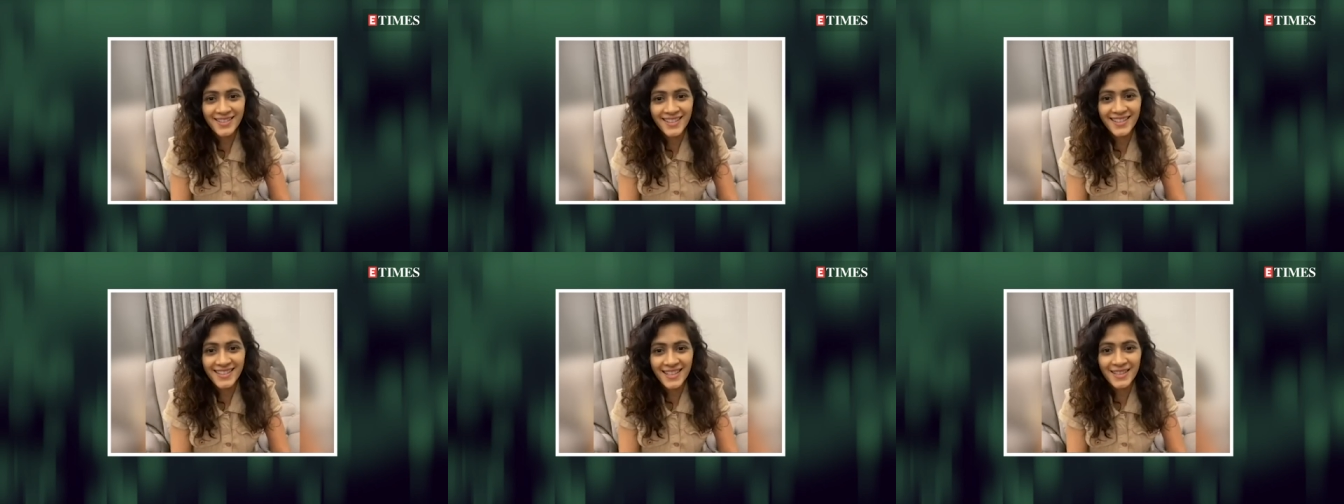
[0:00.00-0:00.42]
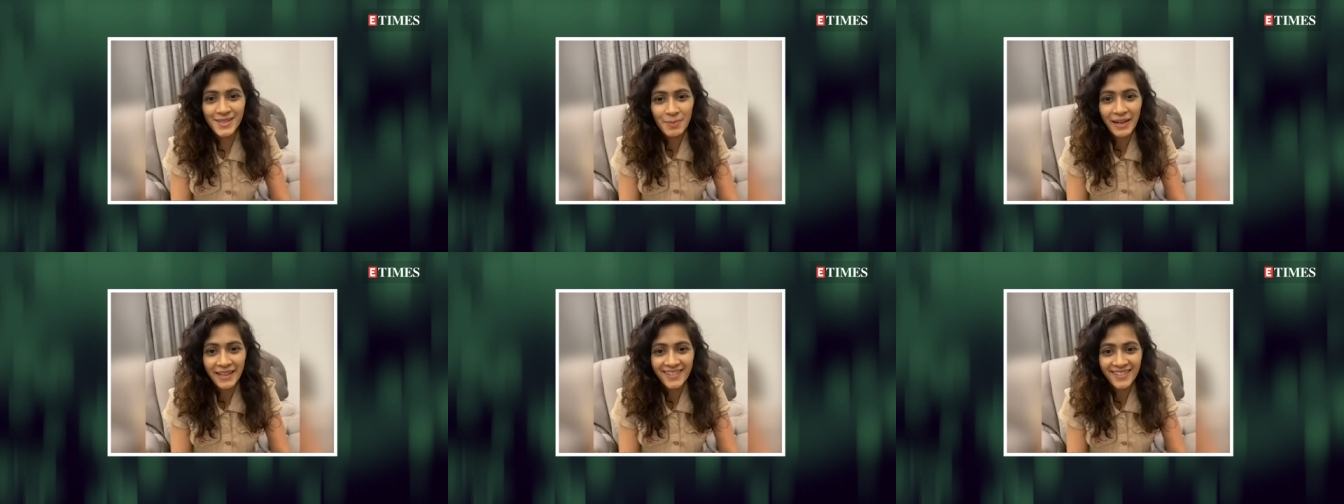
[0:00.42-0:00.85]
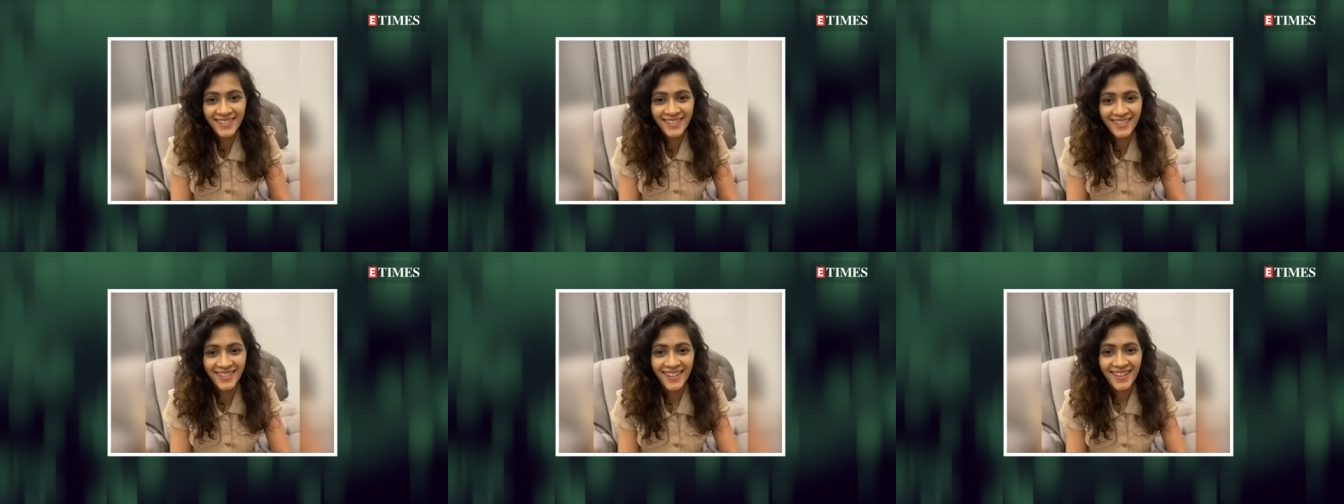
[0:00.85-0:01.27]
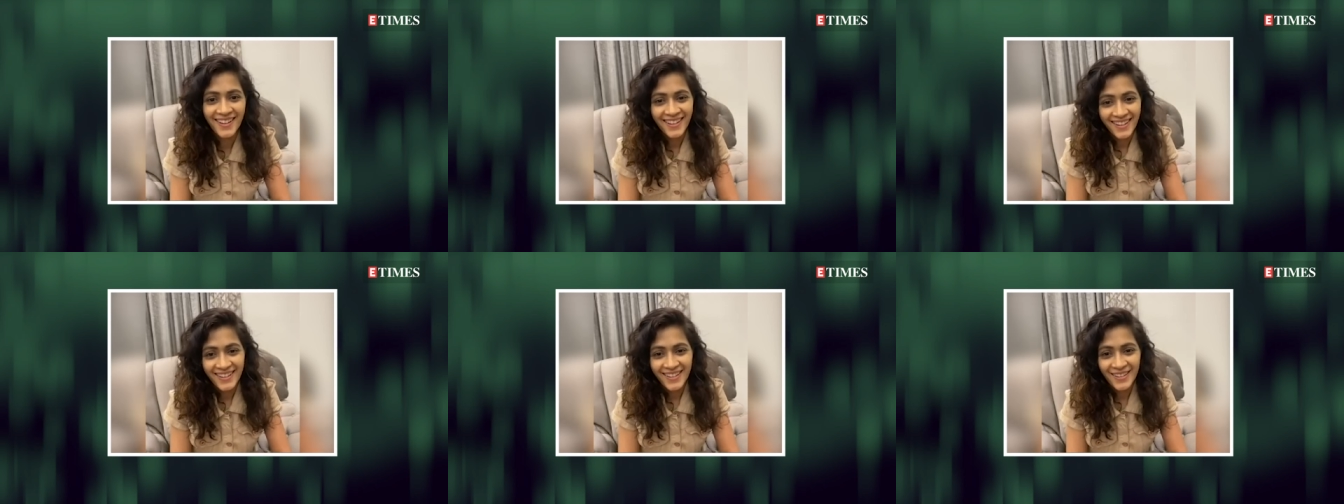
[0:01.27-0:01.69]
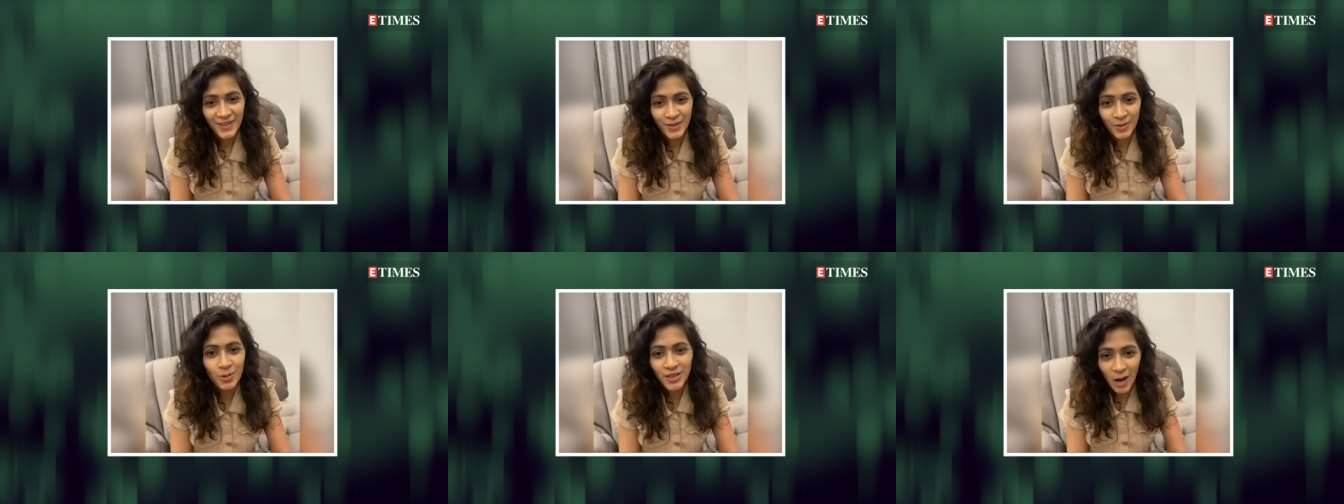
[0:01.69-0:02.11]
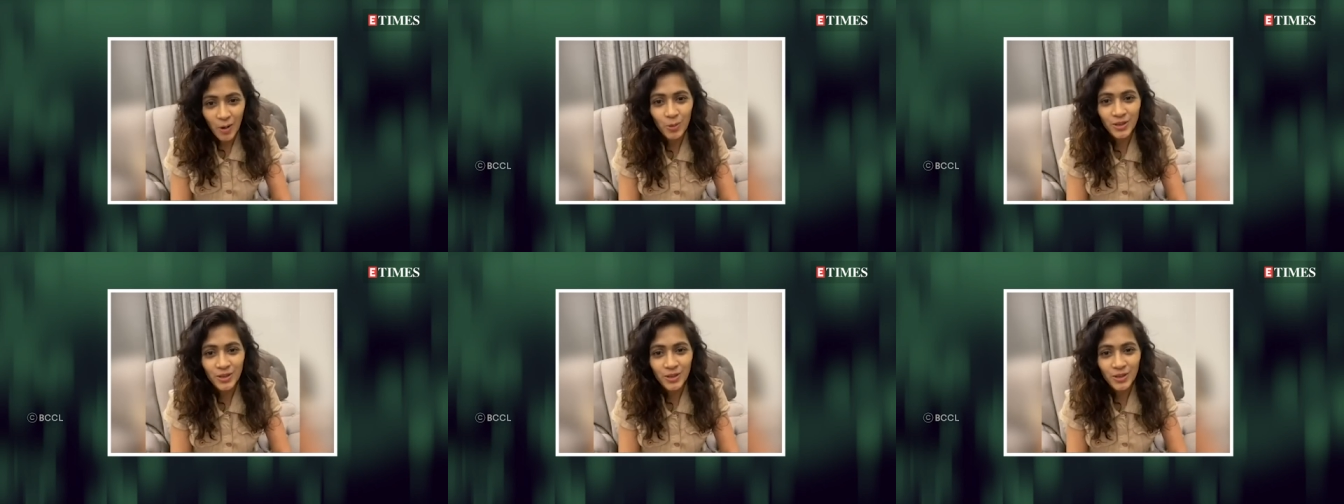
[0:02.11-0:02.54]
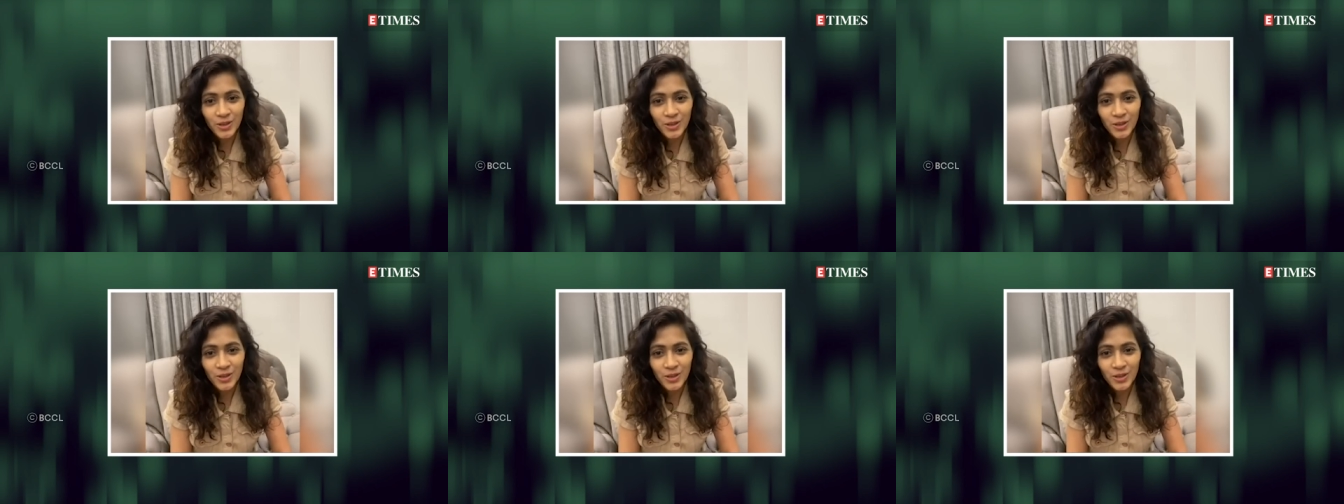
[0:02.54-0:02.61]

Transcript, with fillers: It's better. Yeah, no doubt.